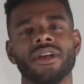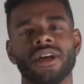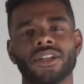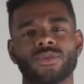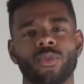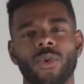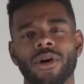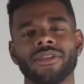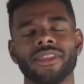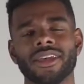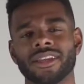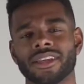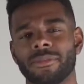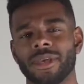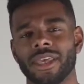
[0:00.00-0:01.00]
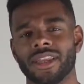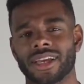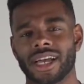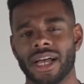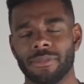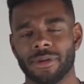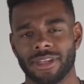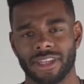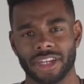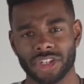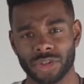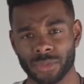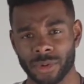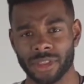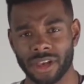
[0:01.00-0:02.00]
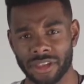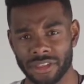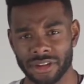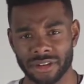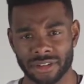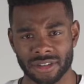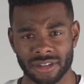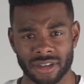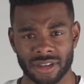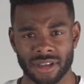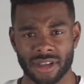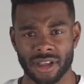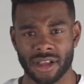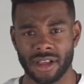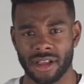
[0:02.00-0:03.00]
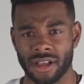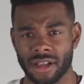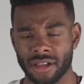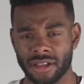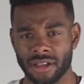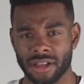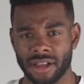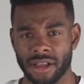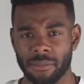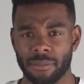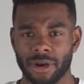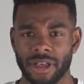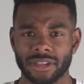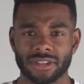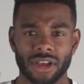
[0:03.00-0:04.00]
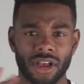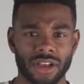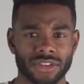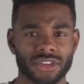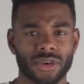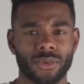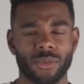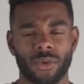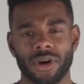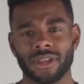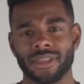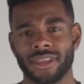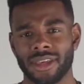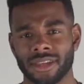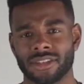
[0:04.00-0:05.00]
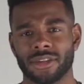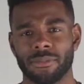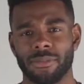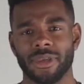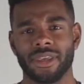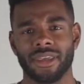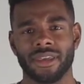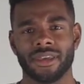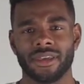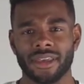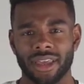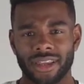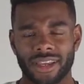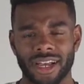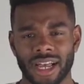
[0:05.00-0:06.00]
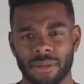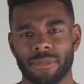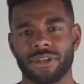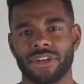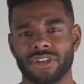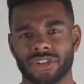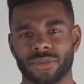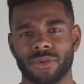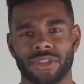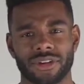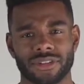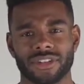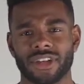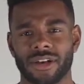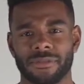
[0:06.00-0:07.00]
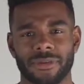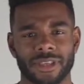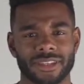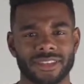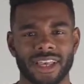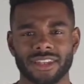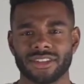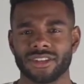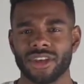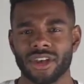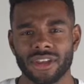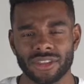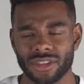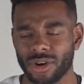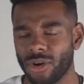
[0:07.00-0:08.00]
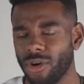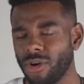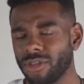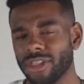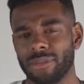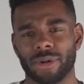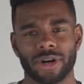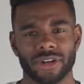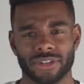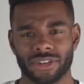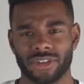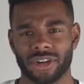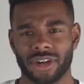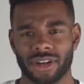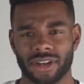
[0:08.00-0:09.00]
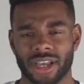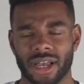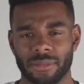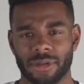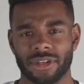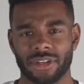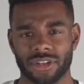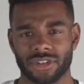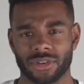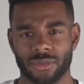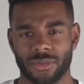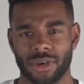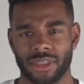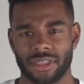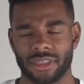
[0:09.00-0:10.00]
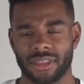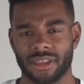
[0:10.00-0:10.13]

It's one thing to be in competition with others, but it's also one thing to be in competition with yourself, because that's the only person you're in competition with.